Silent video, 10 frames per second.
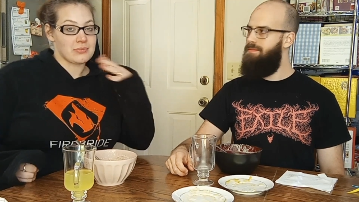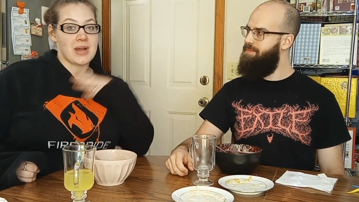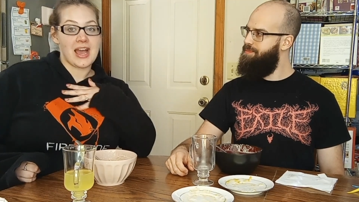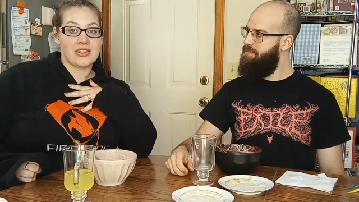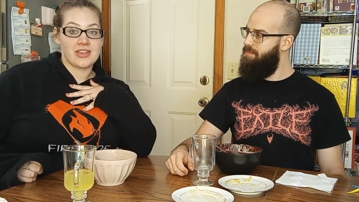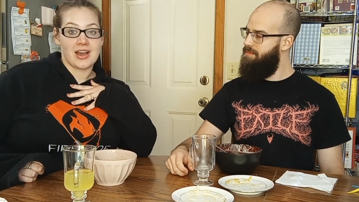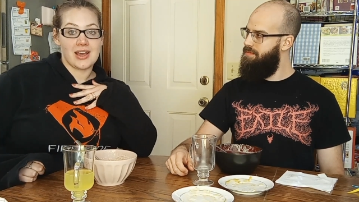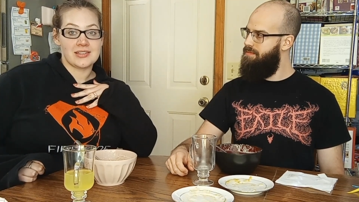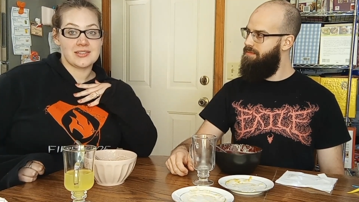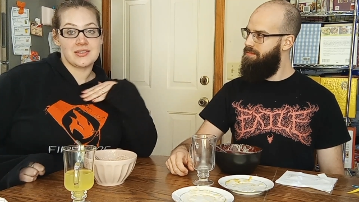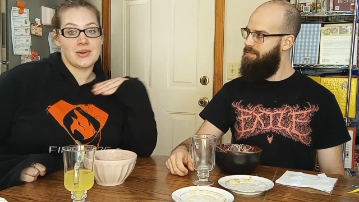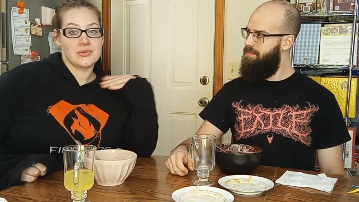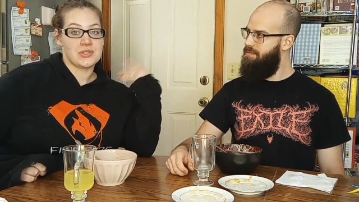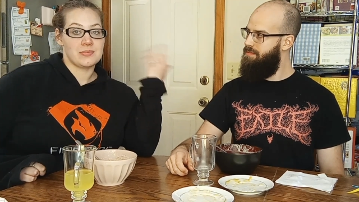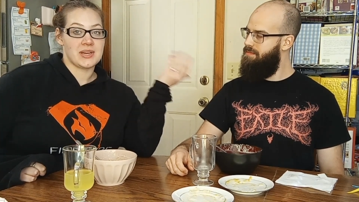Speaker 1: are my thoughts.
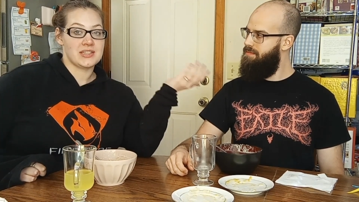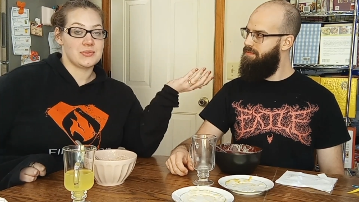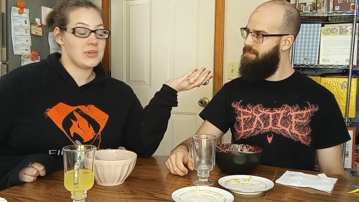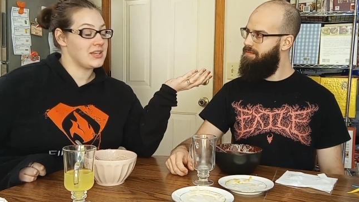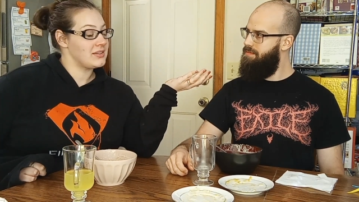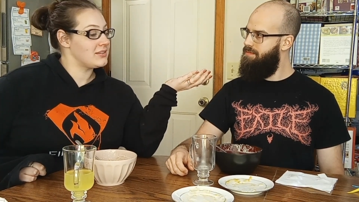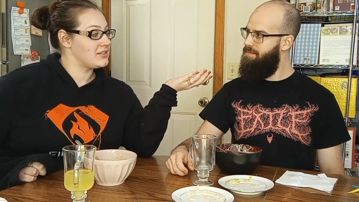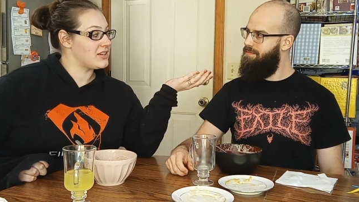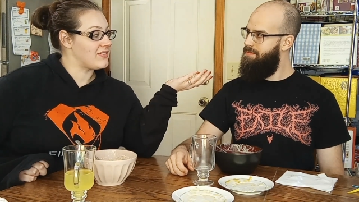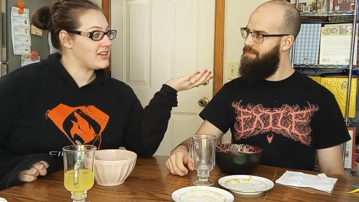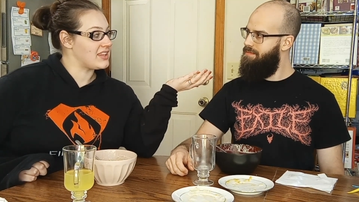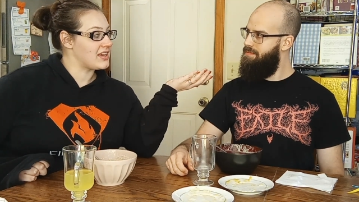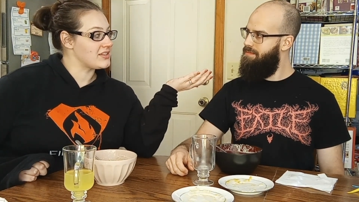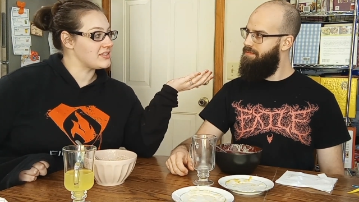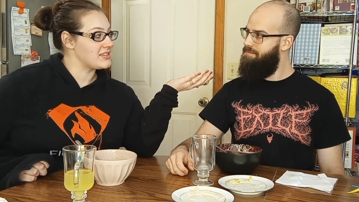Those are my sweet. Do you have anything
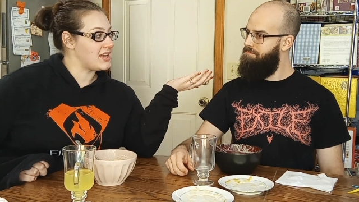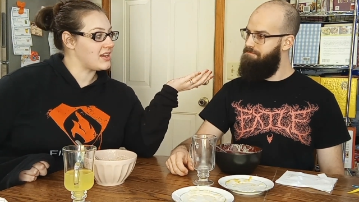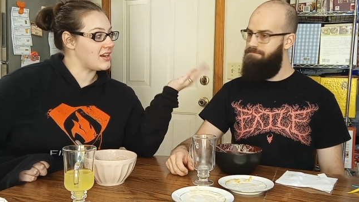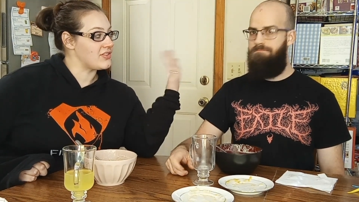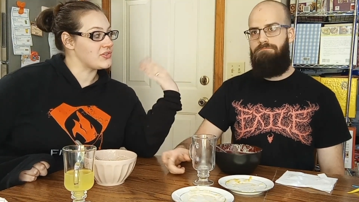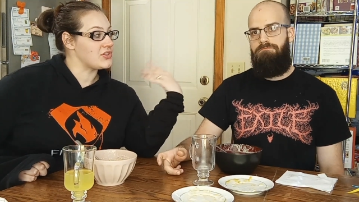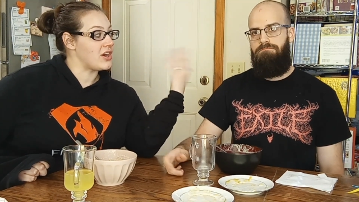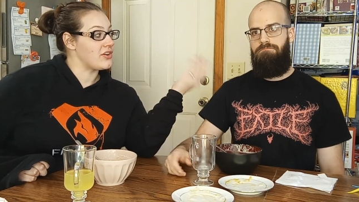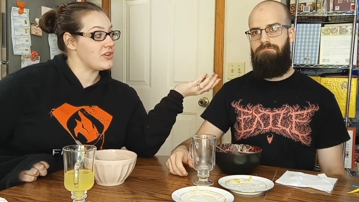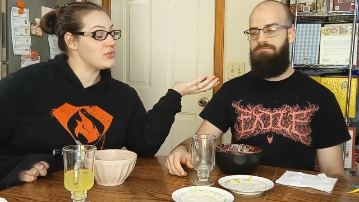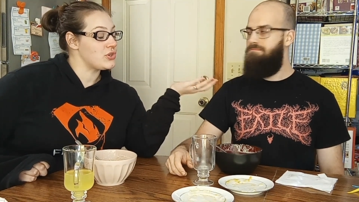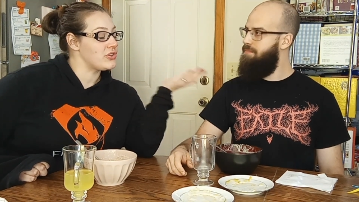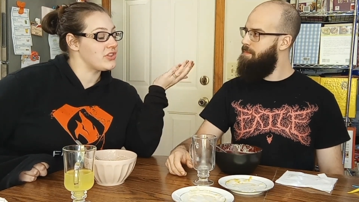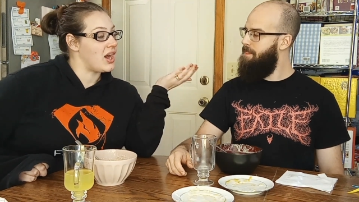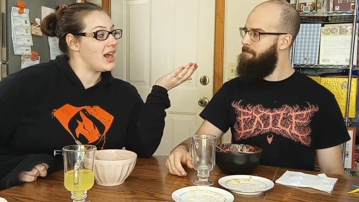else to say? Are those are those
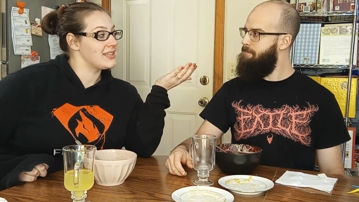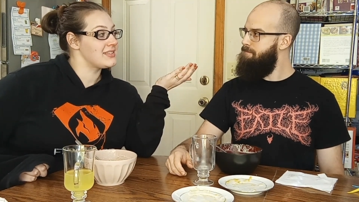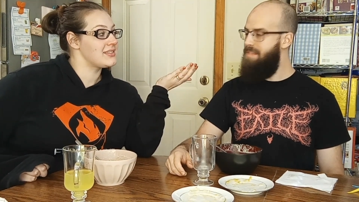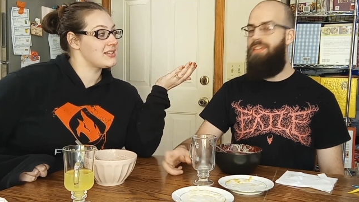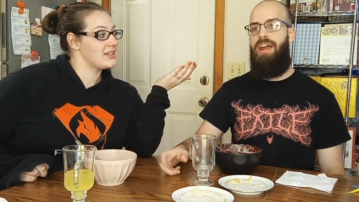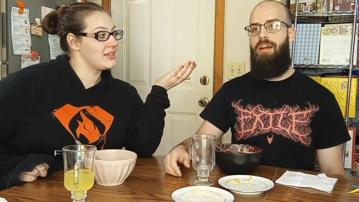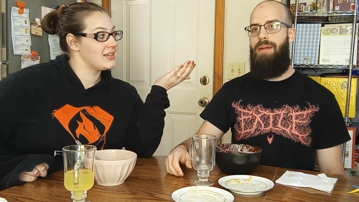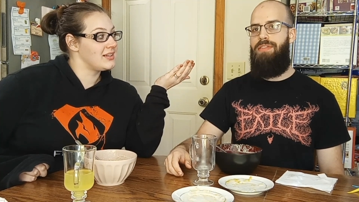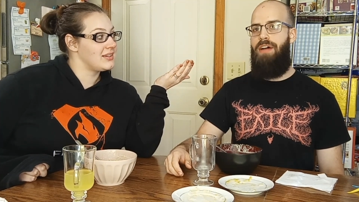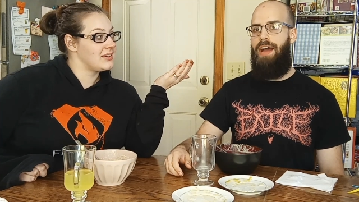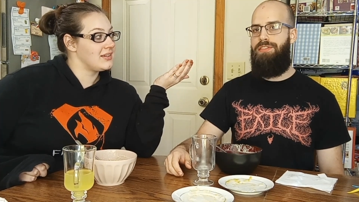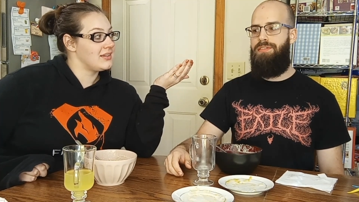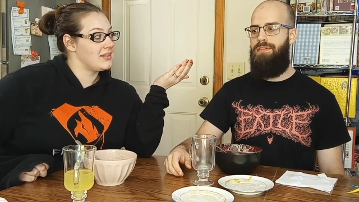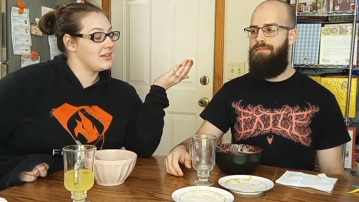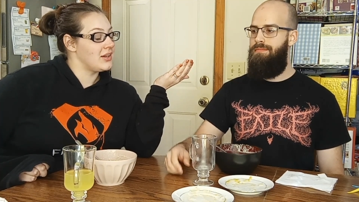your thoughts? They are my
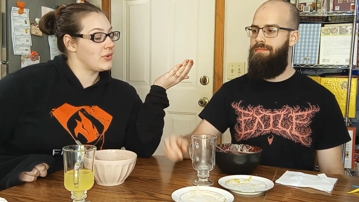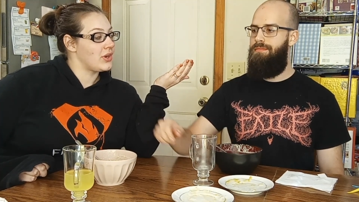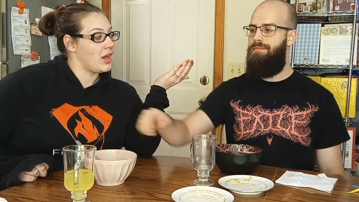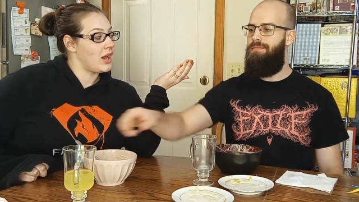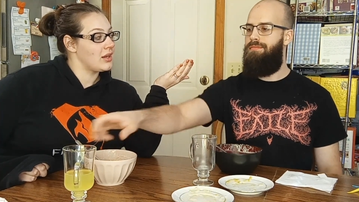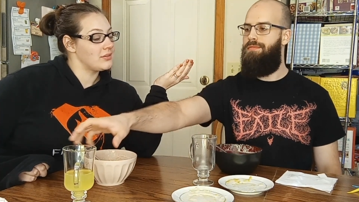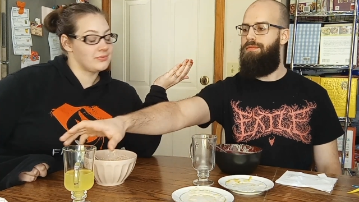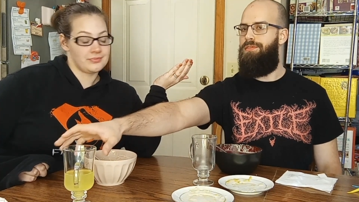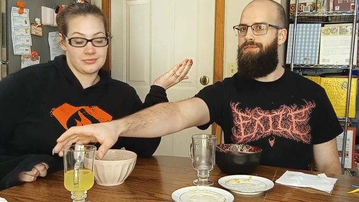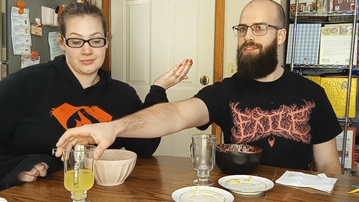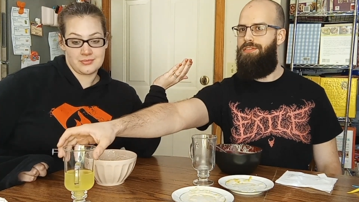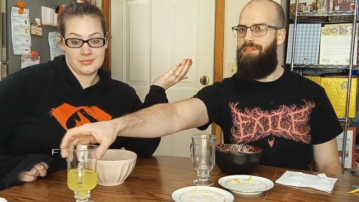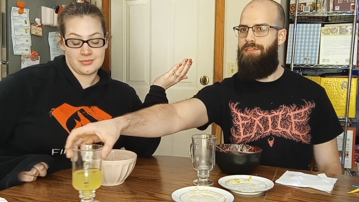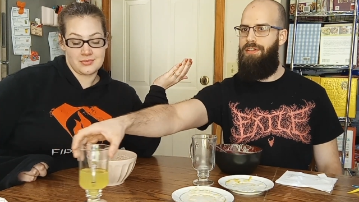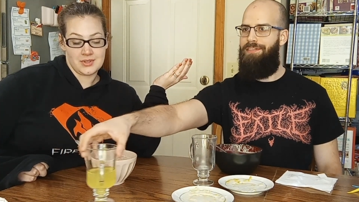thoughts. Okay.
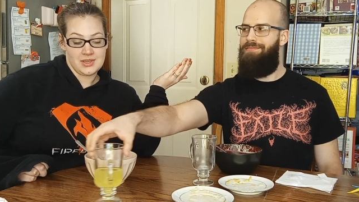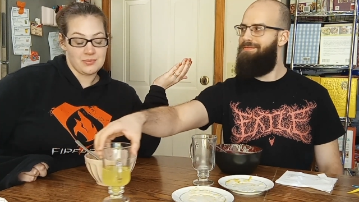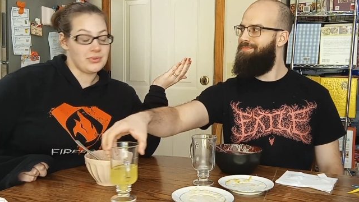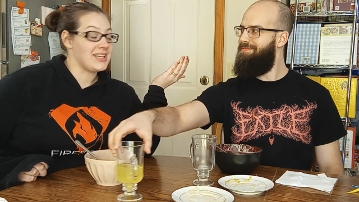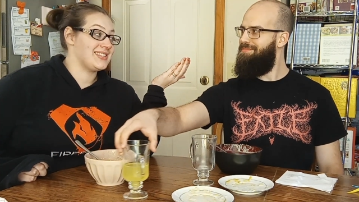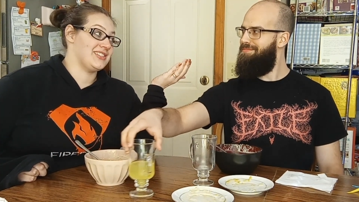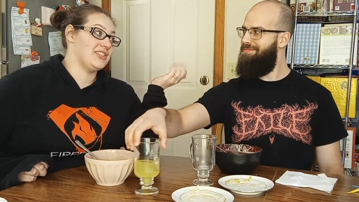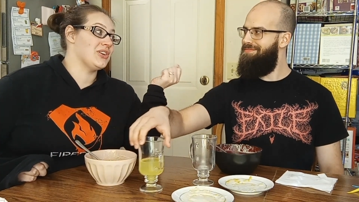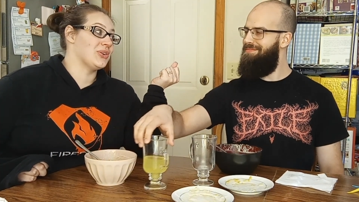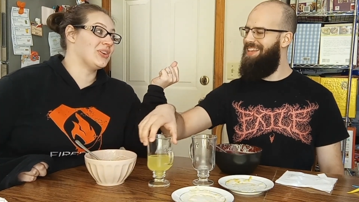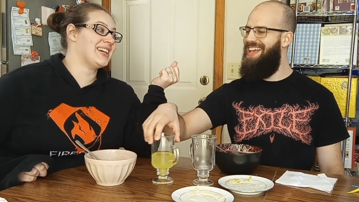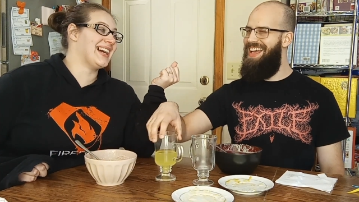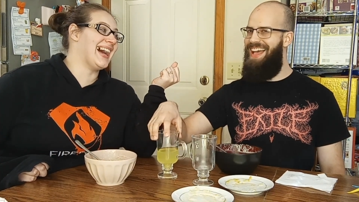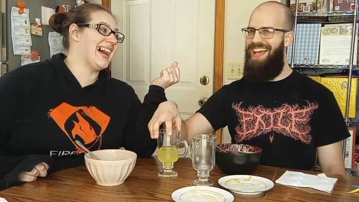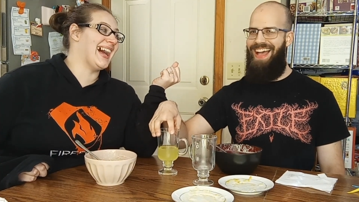Please do.
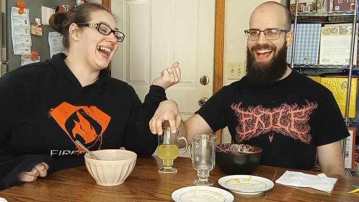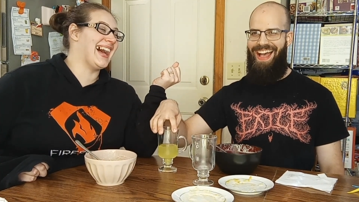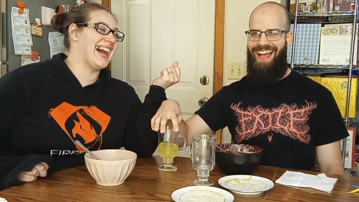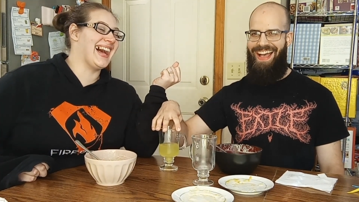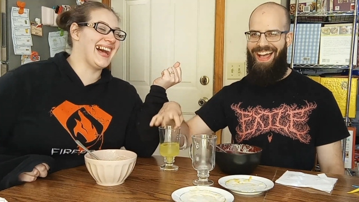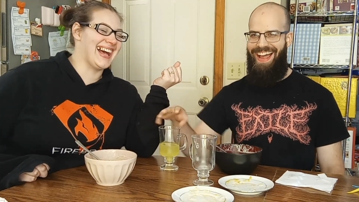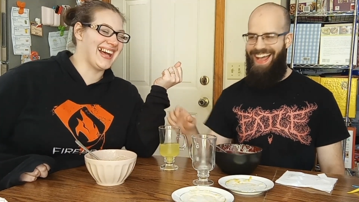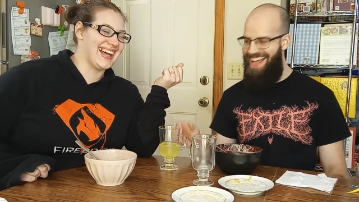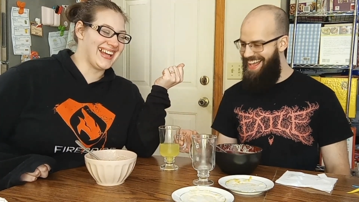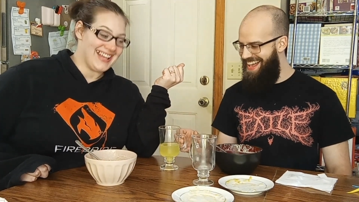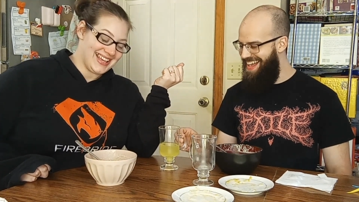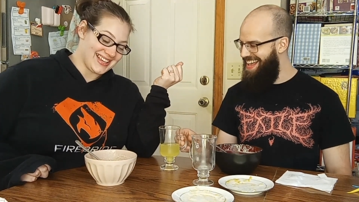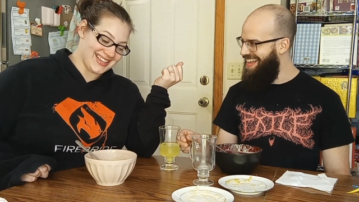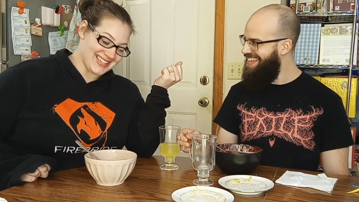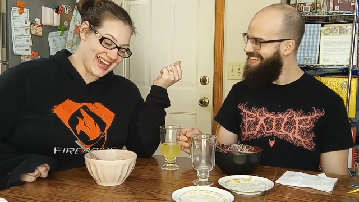
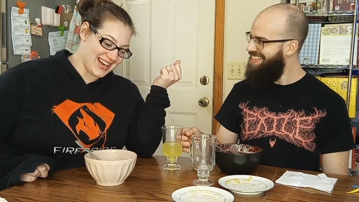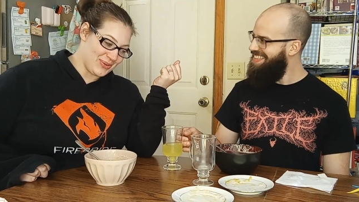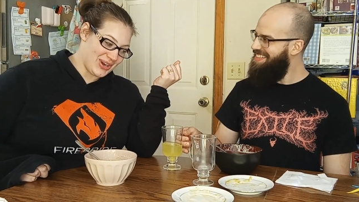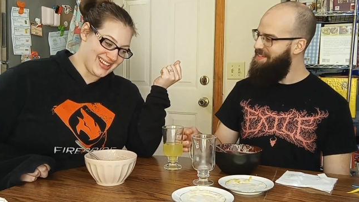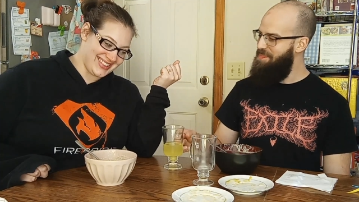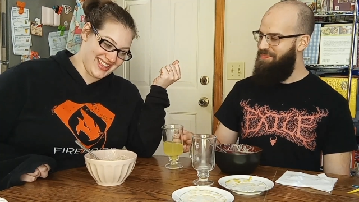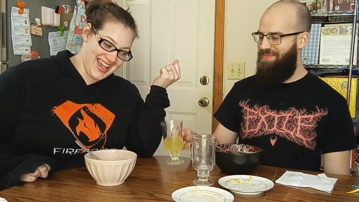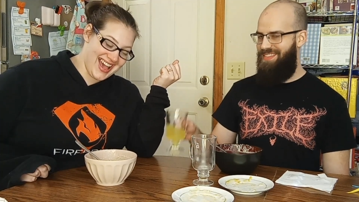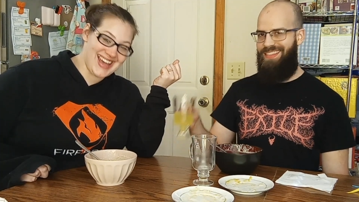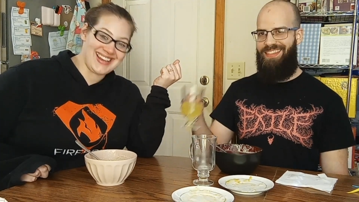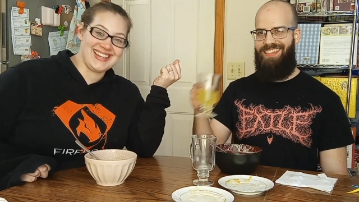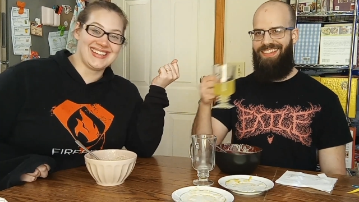Because I don't want that.